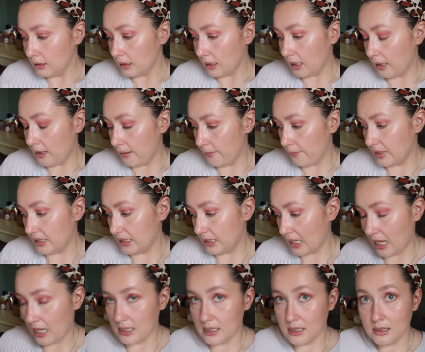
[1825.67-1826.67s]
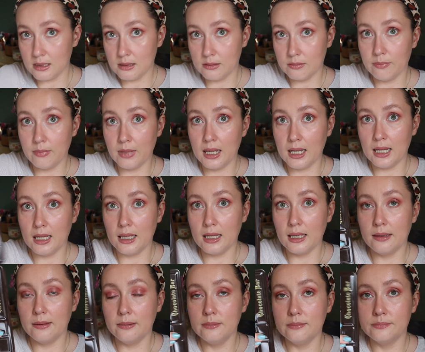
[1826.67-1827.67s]
Um, but that's
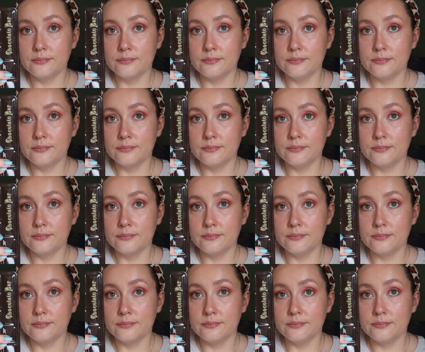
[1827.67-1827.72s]
my,